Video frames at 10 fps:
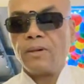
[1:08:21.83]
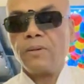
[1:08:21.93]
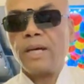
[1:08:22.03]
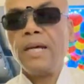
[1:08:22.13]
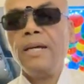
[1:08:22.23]

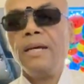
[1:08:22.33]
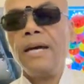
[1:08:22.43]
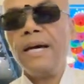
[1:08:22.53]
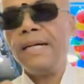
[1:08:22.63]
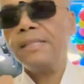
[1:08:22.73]
Okay?
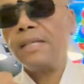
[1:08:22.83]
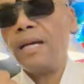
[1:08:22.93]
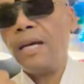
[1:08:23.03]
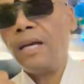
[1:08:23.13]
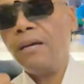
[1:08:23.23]
As
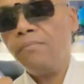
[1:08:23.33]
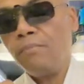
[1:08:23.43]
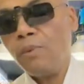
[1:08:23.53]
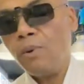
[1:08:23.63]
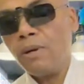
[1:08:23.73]
a
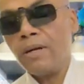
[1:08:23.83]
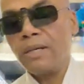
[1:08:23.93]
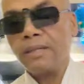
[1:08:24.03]
Moor.